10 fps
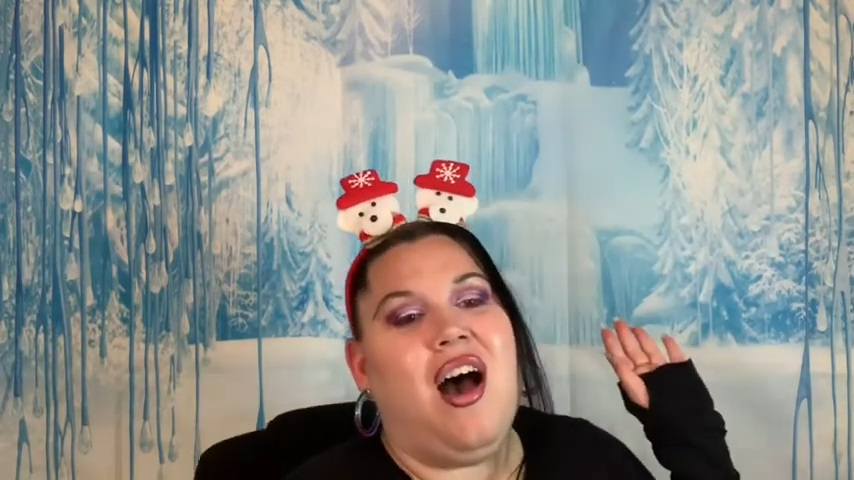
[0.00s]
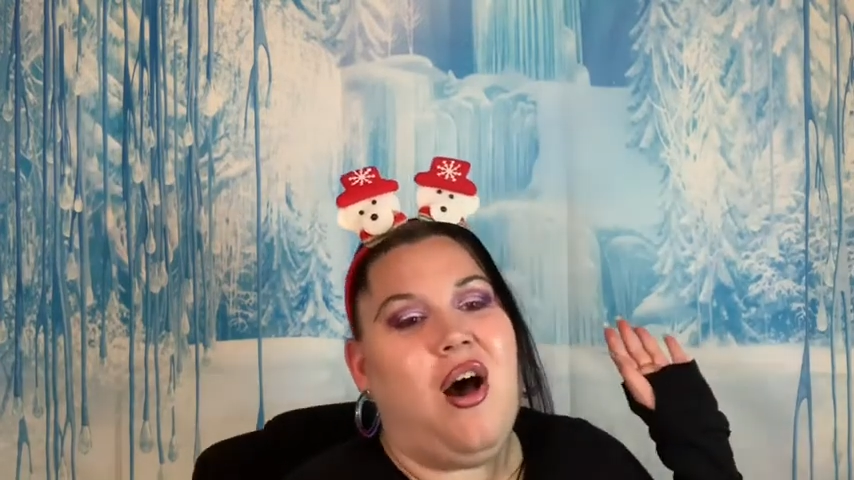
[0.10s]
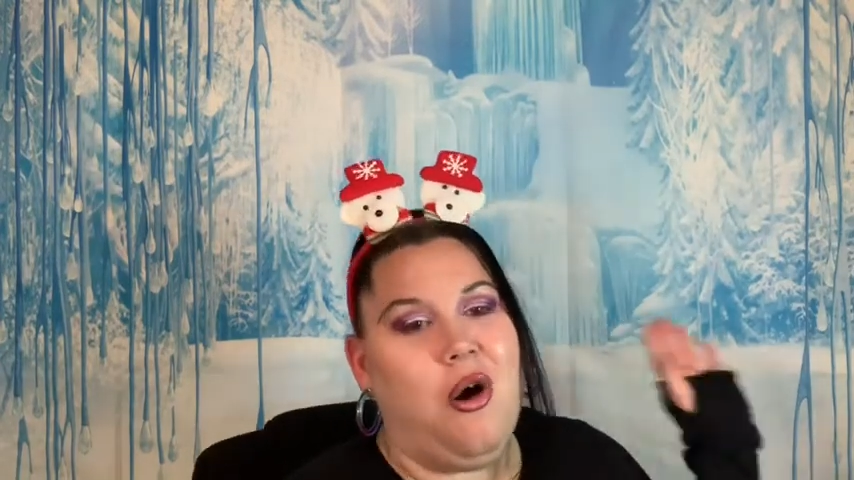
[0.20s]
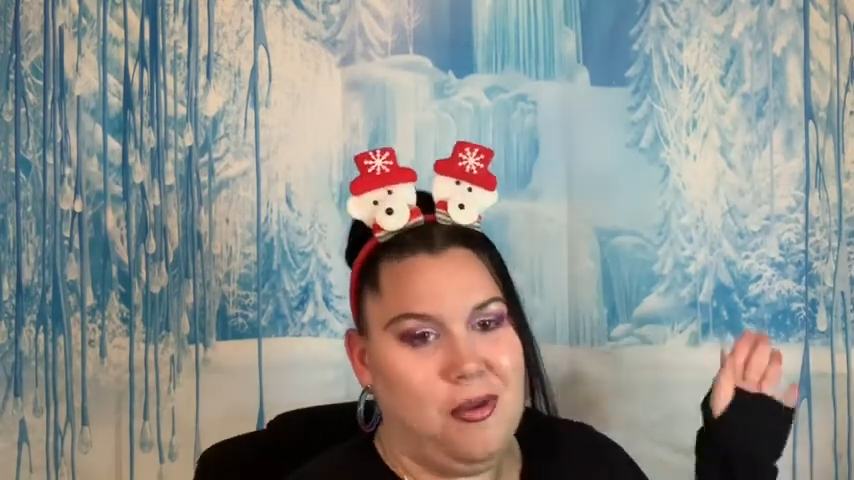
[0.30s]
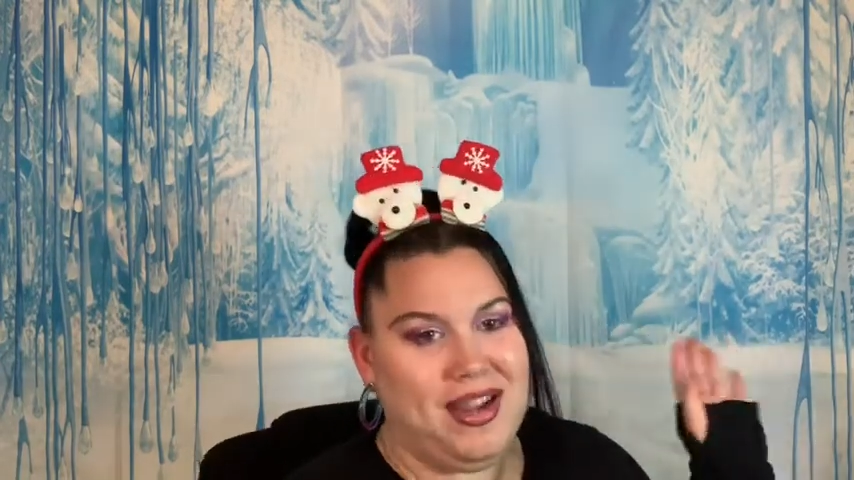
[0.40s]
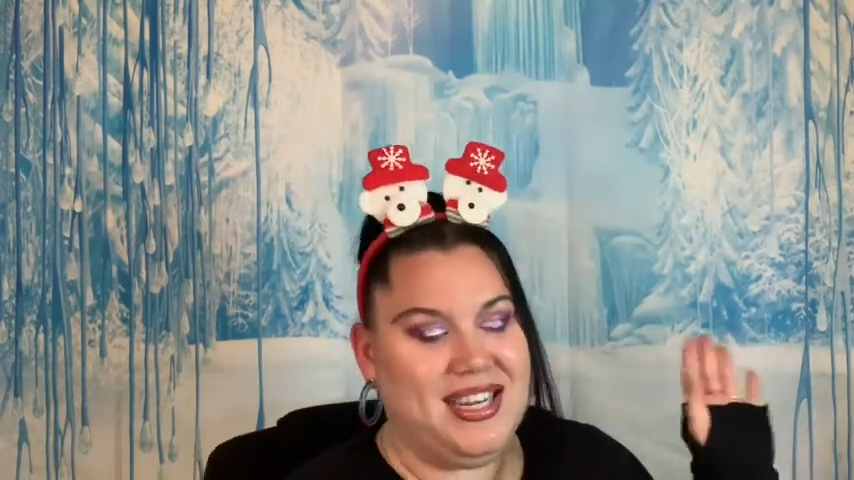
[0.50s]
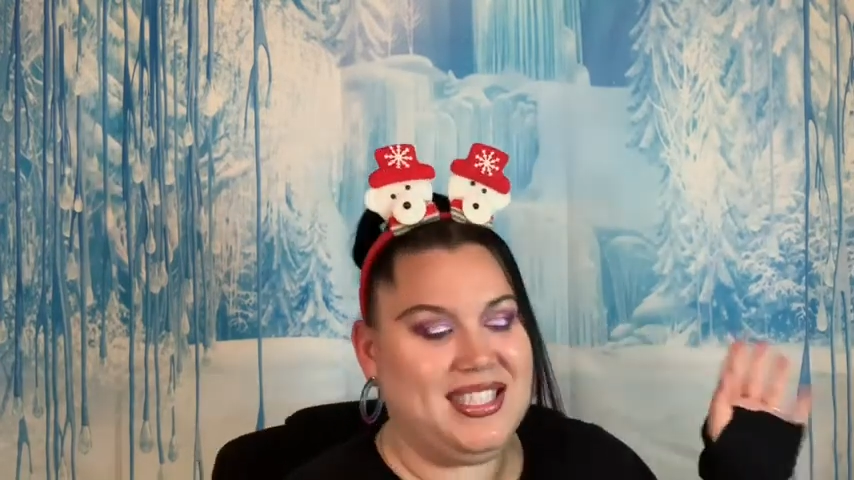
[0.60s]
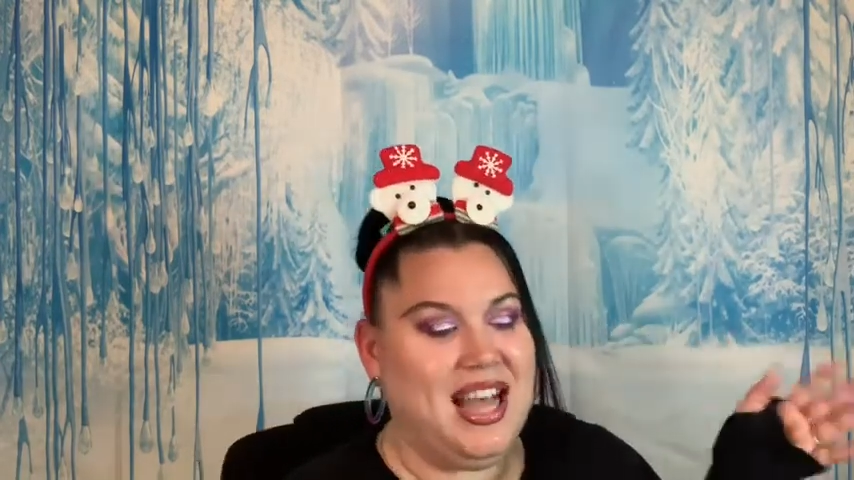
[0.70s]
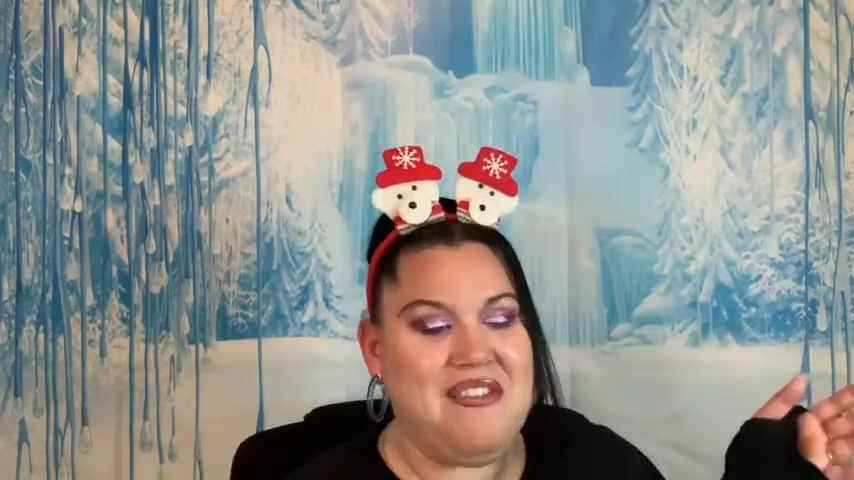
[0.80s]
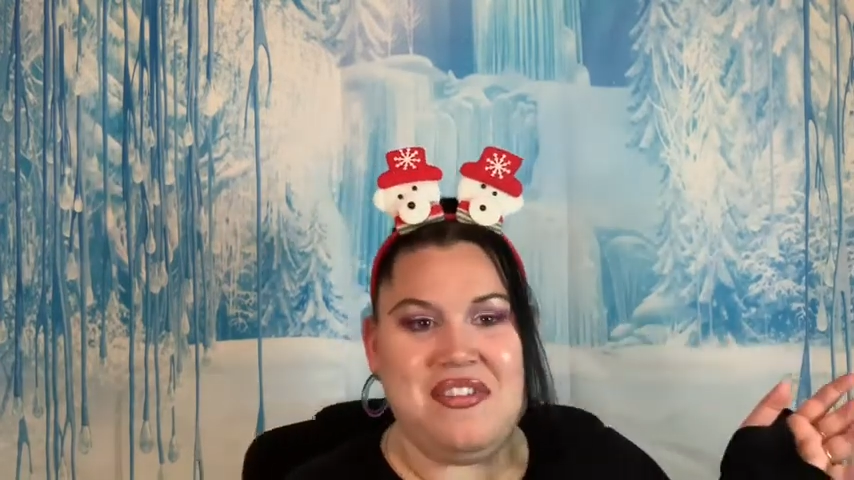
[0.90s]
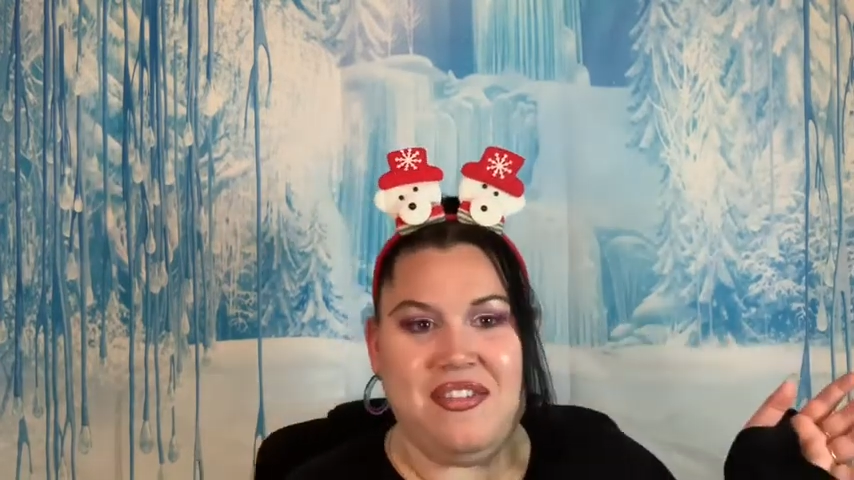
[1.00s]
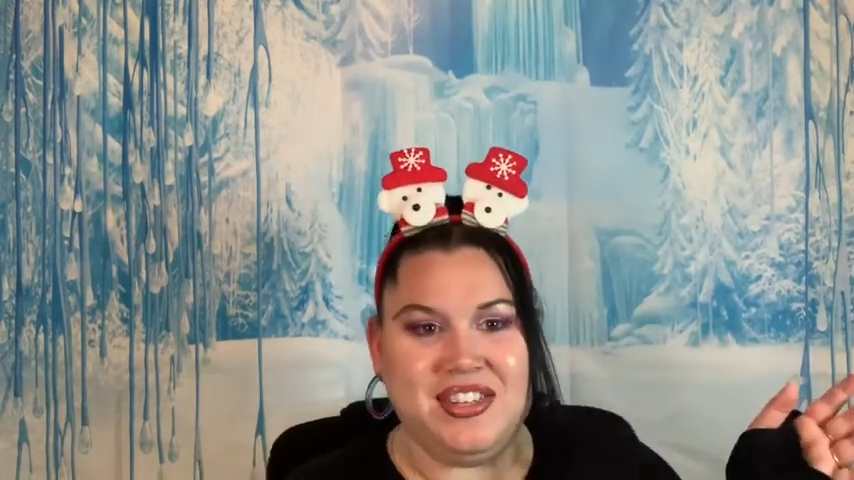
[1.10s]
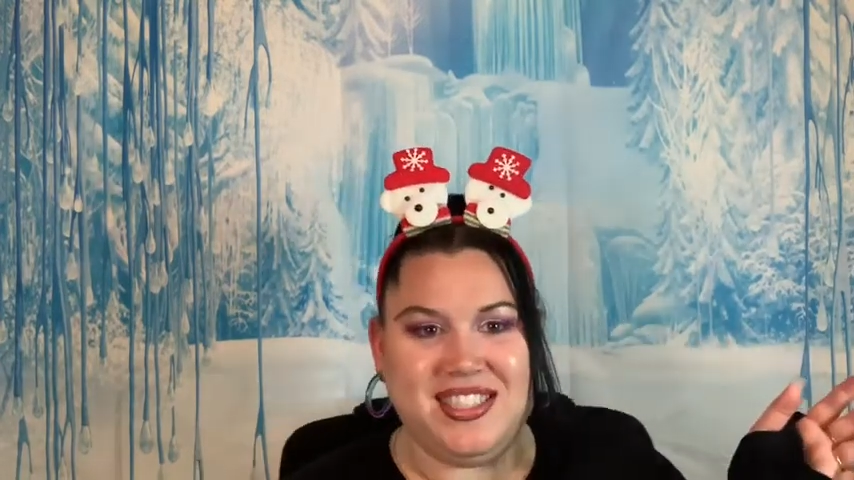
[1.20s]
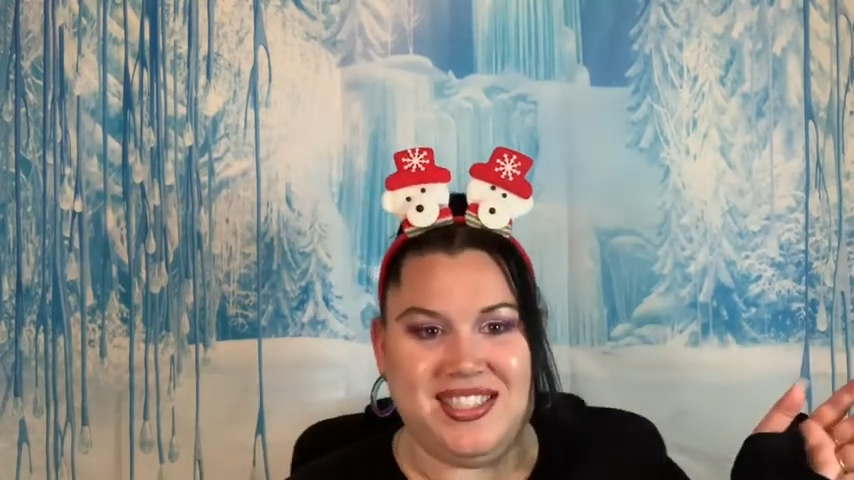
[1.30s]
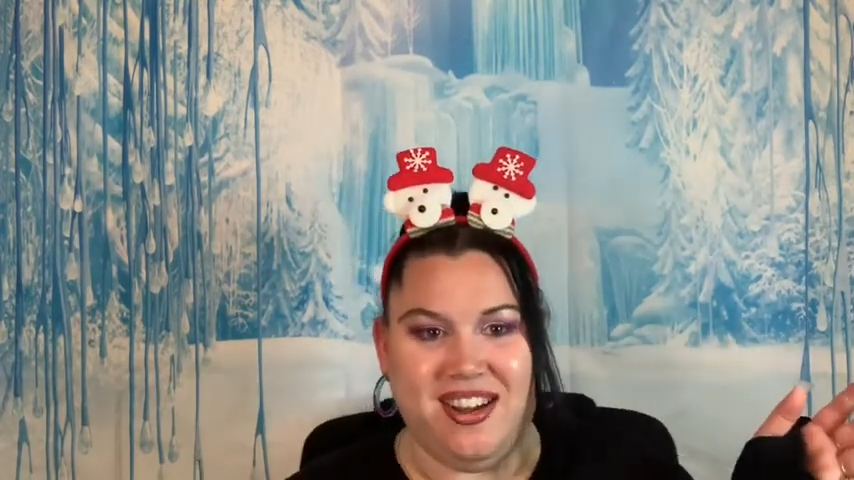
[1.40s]
oh my goodness, I've
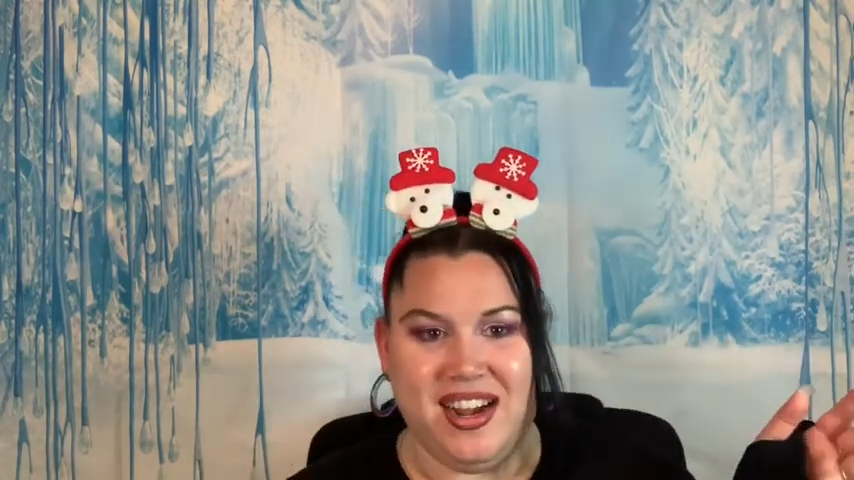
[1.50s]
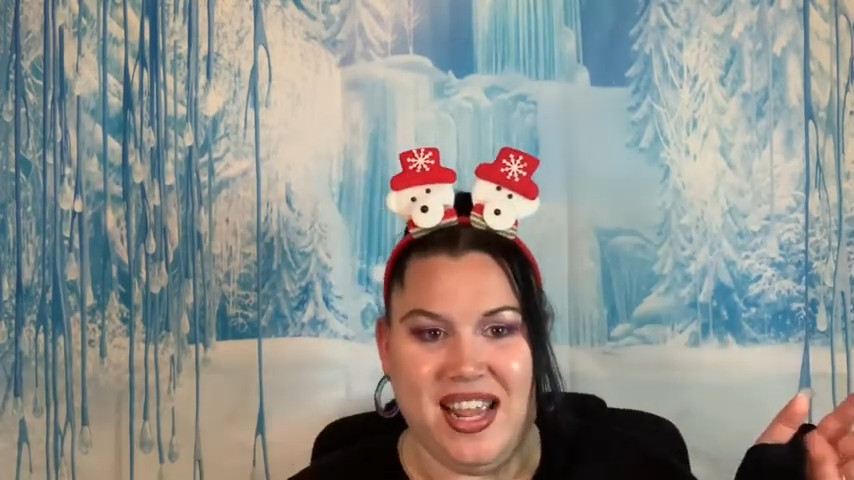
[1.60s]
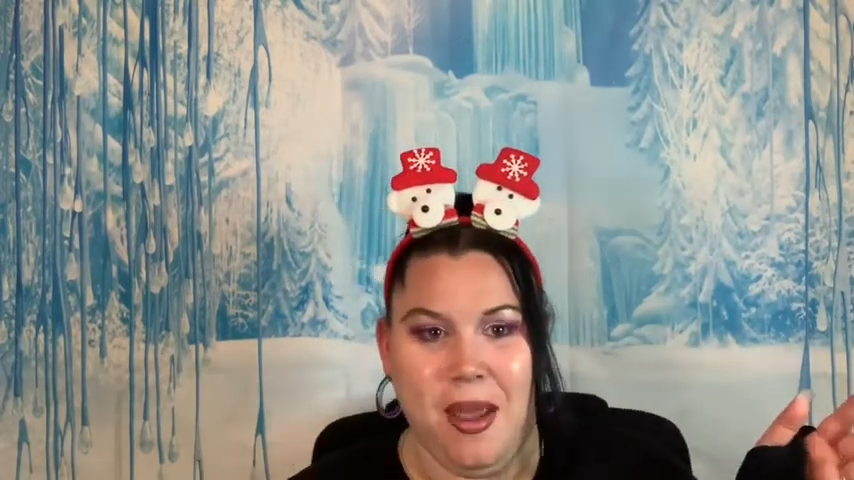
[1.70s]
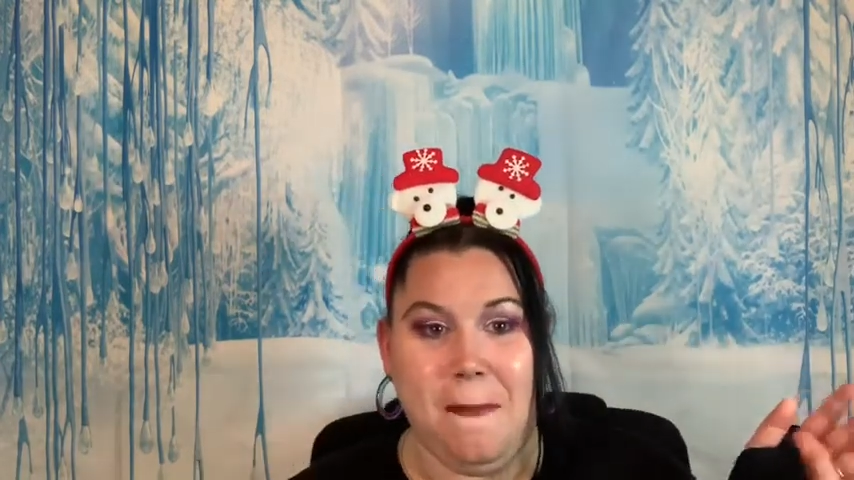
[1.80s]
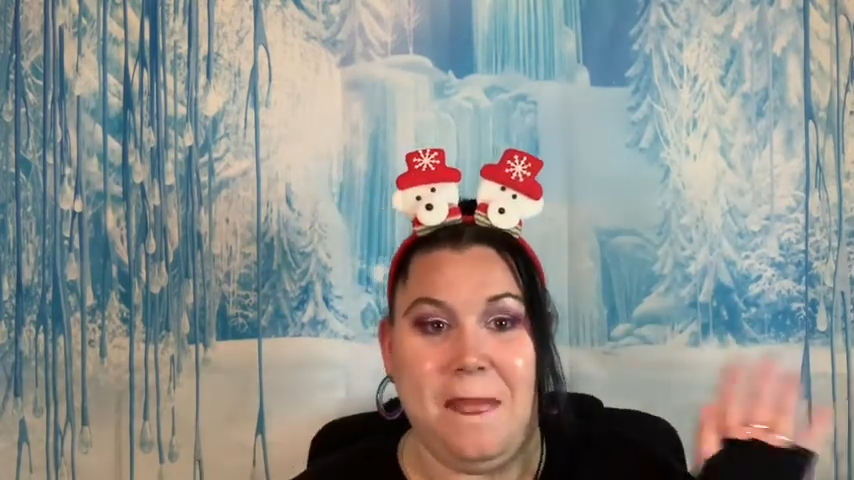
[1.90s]
never done it,